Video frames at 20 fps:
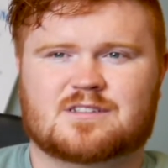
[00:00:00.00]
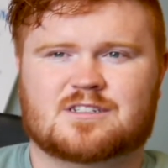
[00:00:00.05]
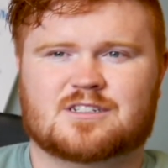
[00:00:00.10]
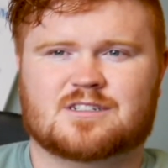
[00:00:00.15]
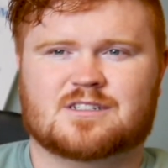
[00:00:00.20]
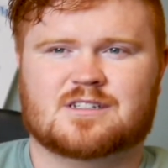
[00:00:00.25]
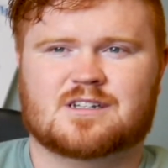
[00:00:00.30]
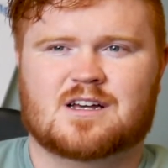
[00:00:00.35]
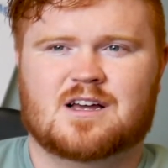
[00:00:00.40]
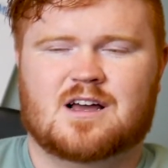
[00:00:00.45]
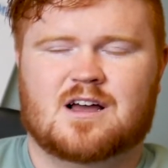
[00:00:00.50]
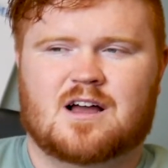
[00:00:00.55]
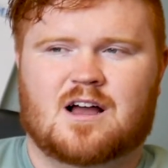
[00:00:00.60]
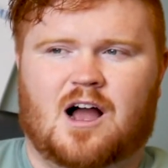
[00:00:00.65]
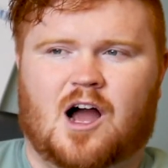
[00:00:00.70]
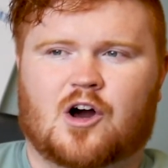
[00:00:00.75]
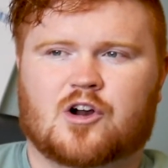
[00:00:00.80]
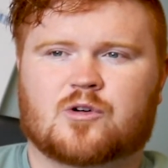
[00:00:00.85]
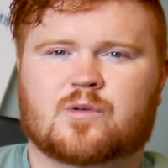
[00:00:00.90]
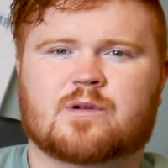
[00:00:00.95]
Just
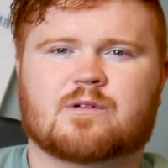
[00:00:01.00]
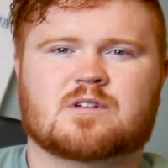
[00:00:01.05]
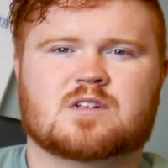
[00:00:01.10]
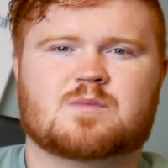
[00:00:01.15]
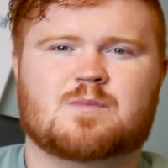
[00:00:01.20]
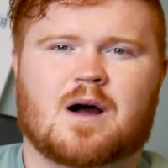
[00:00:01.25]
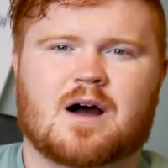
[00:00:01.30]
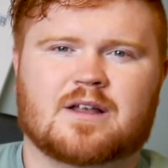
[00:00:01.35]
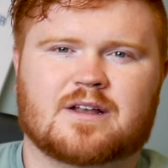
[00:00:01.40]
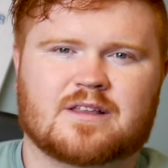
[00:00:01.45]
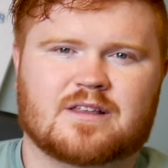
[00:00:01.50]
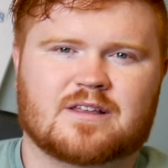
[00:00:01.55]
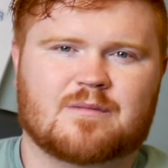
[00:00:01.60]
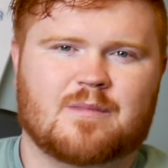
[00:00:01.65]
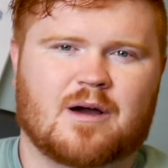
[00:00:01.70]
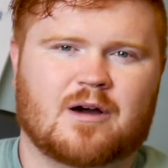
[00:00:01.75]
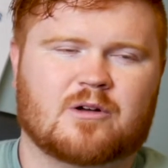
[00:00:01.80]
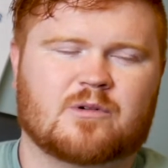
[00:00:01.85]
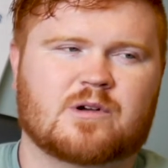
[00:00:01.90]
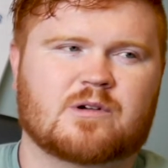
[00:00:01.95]
how do we respond to them?
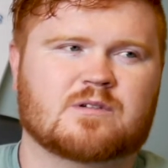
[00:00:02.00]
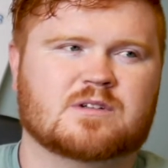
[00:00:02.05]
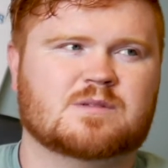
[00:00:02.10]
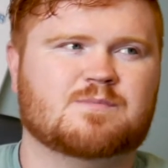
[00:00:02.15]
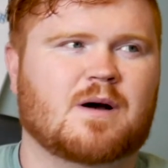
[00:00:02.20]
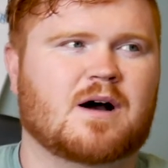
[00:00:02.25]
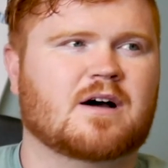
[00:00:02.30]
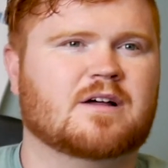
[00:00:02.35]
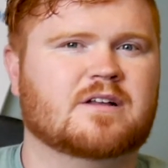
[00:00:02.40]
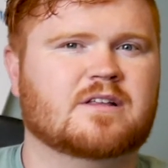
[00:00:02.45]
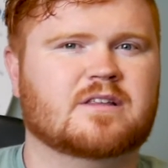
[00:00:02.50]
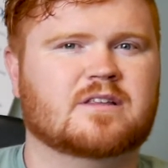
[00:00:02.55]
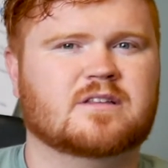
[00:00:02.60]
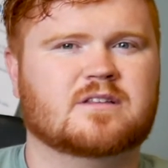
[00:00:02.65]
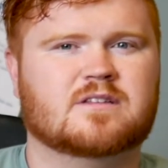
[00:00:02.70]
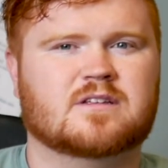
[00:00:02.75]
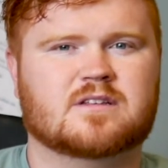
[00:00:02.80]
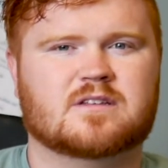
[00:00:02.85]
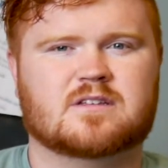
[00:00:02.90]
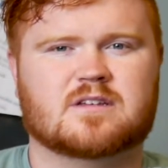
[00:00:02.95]
How do we
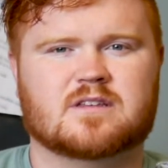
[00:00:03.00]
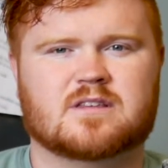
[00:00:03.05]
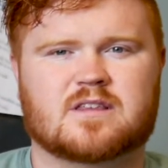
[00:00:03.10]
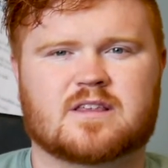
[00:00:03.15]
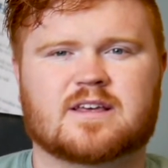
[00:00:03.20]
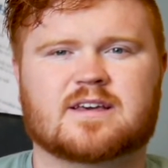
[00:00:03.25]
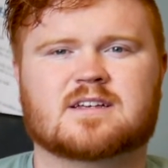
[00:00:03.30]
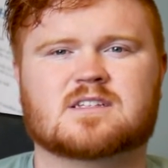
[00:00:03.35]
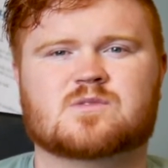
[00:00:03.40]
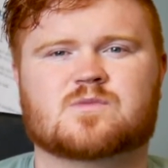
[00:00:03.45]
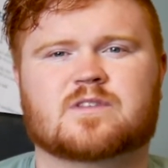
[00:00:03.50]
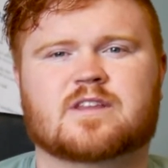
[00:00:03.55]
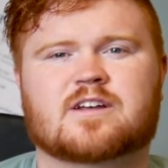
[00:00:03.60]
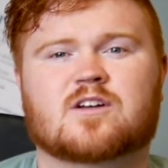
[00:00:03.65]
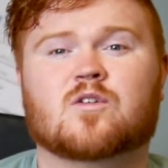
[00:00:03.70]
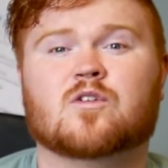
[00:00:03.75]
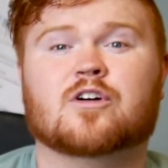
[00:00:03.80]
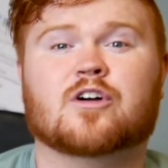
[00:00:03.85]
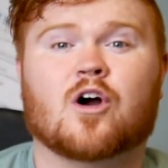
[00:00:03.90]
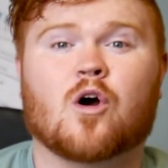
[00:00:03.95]
respond to things when they
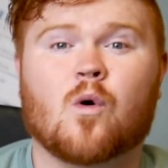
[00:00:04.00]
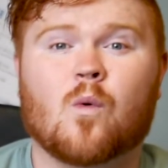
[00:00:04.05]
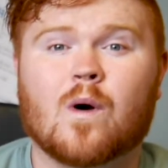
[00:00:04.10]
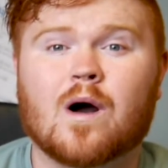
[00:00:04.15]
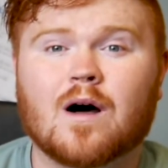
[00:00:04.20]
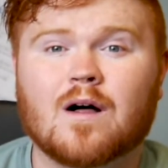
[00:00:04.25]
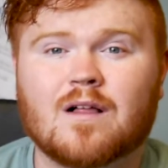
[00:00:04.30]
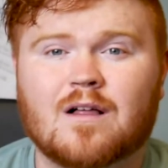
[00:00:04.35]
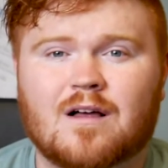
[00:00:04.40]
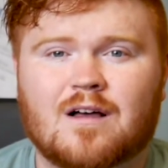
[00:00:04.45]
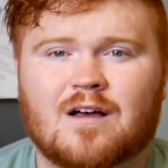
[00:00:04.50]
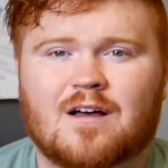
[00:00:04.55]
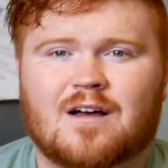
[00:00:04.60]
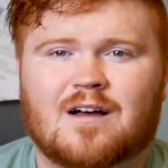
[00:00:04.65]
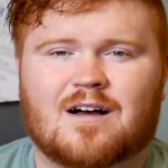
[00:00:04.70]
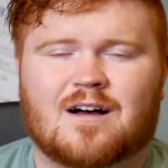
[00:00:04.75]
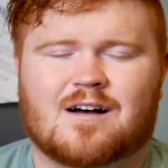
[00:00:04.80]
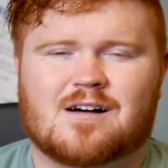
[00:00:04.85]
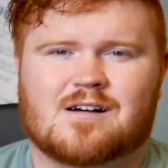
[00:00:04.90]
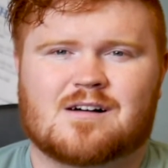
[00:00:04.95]
don't go well?
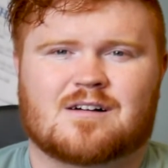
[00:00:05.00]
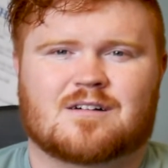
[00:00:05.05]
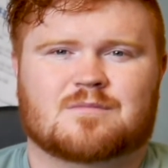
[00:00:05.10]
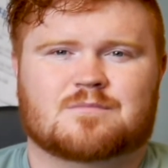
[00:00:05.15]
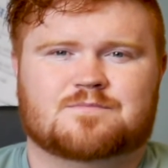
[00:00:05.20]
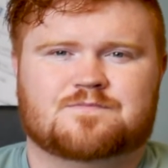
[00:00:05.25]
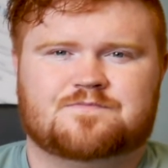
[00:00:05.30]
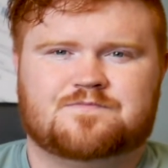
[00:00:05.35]
So